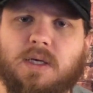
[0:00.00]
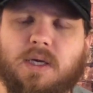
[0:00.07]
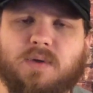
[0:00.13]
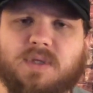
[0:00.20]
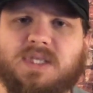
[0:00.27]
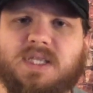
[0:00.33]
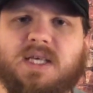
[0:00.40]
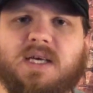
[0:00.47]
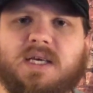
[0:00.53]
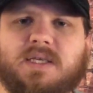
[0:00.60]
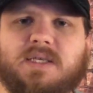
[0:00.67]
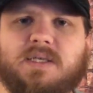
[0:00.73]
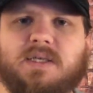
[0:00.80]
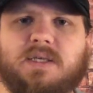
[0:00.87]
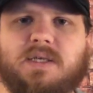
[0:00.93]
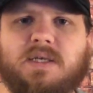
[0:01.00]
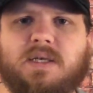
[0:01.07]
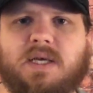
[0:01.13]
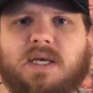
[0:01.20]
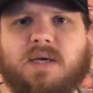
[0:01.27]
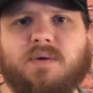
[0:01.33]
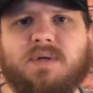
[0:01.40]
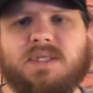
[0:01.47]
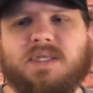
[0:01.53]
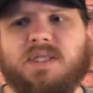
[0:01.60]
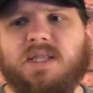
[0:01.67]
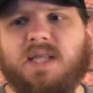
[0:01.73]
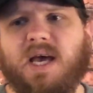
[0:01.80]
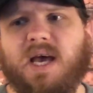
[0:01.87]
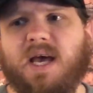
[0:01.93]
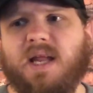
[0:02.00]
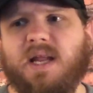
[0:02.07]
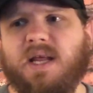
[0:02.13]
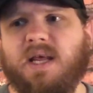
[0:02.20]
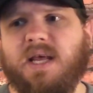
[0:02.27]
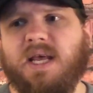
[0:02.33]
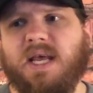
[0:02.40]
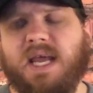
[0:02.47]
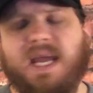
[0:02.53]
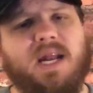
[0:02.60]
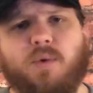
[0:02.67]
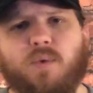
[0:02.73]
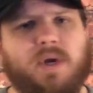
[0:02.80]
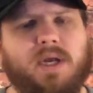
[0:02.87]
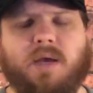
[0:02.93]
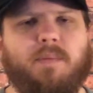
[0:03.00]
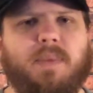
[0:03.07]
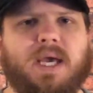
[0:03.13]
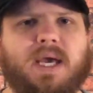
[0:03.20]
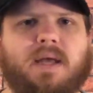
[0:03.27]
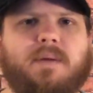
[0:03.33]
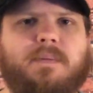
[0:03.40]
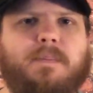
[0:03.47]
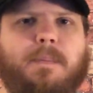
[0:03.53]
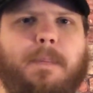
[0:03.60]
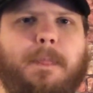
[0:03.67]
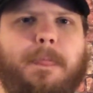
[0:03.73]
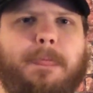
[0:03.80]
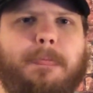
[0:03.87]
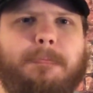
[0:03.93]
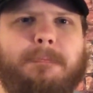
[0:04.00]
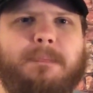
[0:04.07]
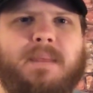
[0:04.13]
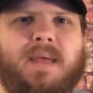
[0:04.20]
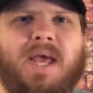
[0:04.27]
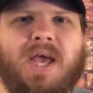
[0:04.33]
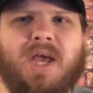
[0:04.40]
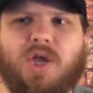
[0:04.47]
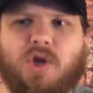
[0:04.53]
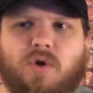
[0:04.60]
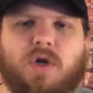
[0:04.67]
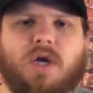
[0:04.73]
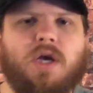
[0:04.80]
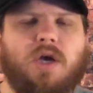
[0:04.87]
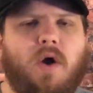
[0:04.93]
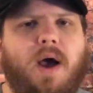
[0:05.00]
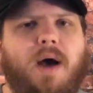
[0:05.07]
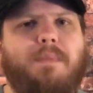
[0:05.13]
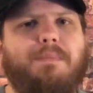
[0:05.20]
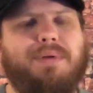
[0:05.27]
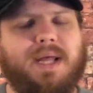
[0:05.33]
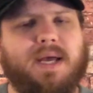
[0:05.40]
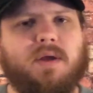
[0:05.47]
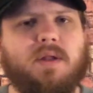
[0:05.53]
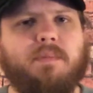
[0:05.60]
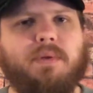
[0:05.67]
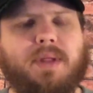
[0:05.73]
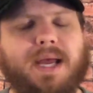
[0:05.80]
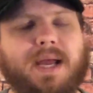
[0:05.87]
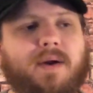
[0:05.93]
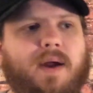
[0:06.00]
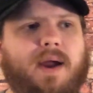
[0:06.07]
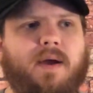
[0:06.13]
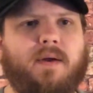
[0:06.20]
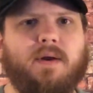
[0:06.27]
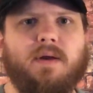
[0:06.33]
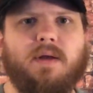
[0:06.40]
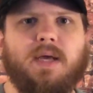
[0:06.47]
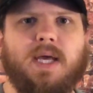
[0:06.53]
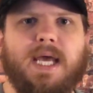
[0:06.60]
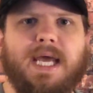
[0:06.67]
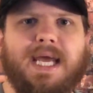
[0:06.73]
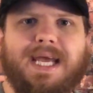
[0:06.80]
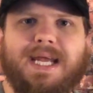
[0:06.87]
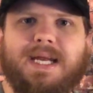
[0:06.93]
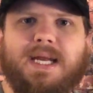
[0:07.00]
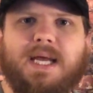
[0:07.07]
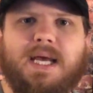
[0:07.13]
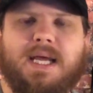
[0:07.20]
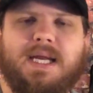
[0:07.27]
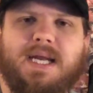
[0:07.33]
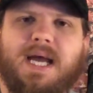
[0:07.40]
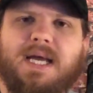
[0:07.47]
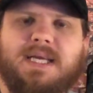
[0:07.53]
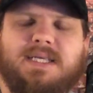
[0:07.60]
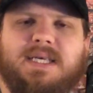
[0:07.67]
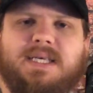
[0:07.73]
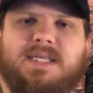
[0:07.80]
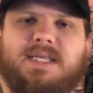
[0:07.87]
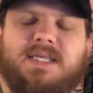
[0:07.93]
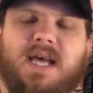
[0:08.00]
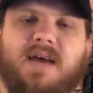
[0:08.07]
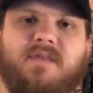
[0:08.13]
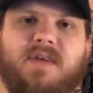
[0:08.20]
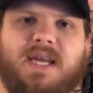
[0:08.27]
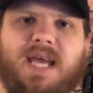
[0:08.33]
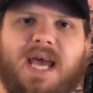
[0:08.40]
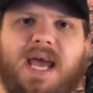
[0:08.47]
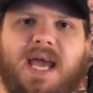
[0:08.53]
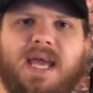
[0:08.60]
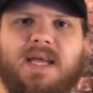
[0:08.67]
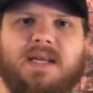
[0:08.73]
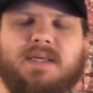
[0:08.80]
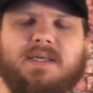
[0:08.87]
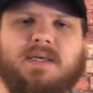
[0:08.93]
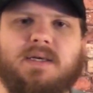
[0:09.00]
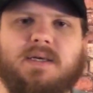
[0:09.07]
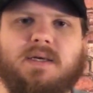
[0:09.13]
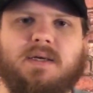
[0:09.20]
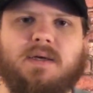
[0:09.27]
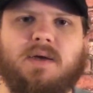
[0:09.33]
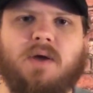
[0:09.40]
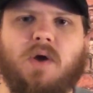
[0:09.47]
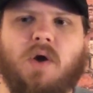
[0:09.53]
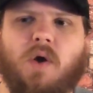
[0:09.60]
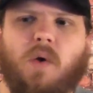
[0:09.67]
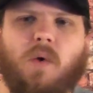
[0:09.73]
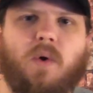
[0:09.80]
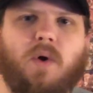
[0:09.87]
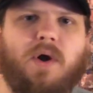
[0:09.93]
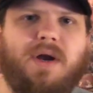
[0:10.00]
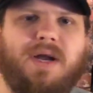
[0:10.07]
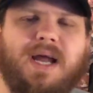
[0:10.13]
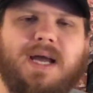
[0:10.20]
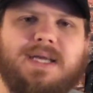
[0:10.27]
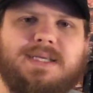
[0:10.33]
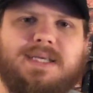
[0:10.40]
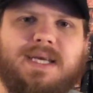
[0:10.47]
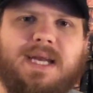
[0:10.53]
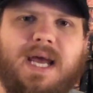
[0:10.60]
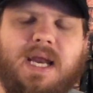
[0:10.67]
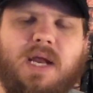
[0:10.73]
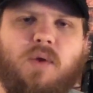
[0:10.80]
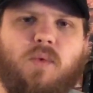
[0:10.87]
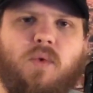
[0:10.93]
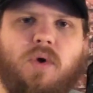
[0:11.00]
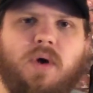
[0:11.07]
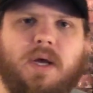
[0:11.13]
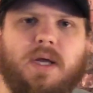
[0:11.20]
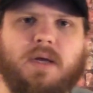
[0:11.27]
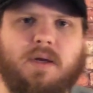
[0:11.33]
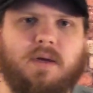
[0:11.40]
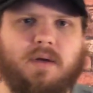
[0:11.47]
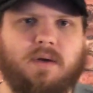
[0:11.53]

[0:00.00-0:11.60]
It was this. It was that anyone could be it. You could go out and play on the playground in 1978 or 1981,